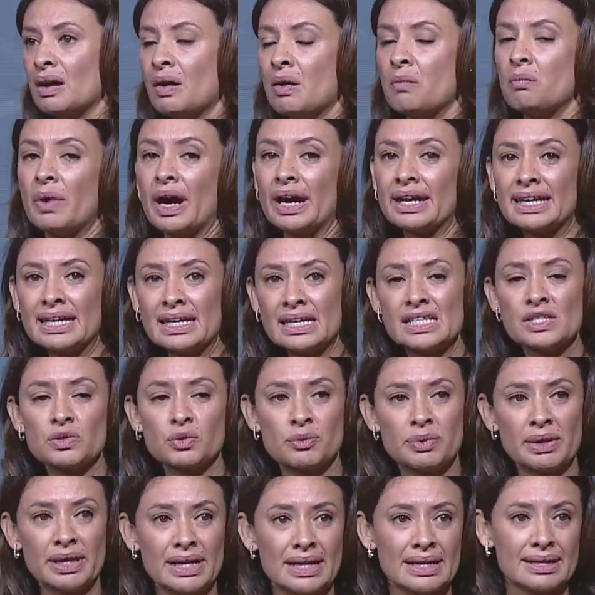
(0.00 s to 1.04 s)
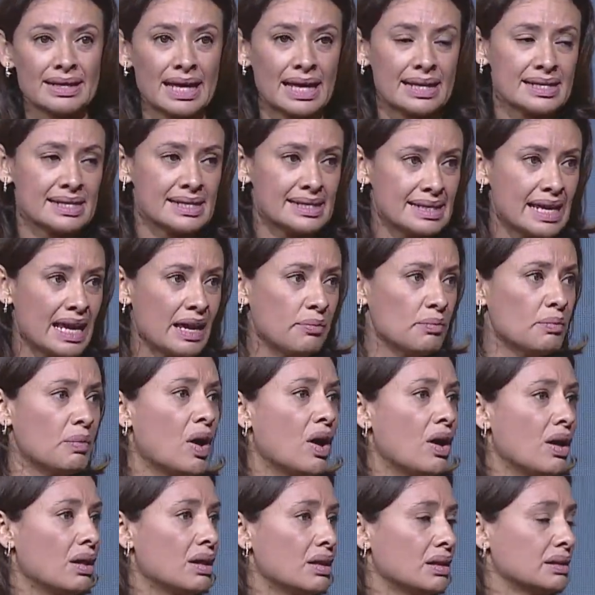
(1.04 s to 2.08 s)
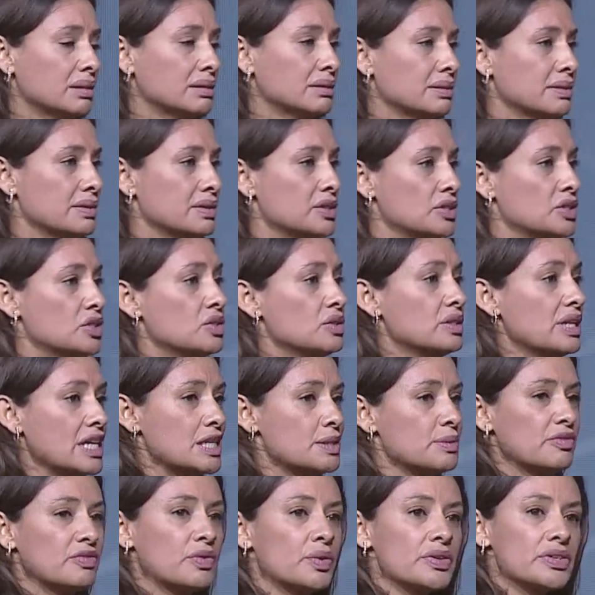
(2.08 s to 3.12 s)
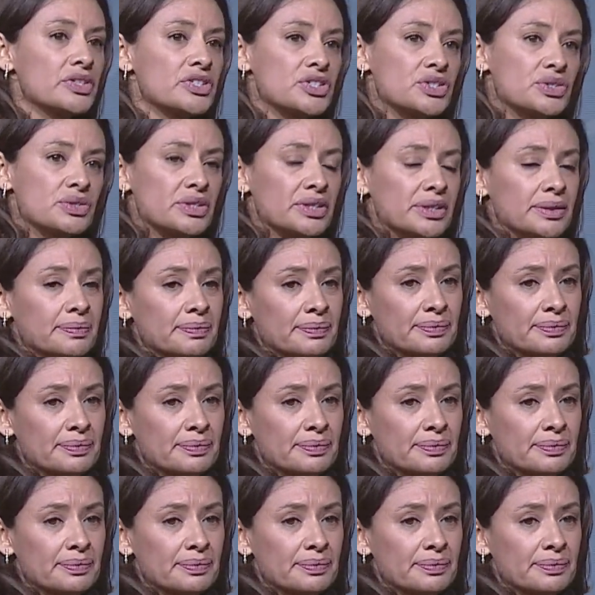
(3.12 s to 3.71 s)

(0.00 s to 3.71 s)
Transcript: My kids were playing in that same mall 2 days before the shooter.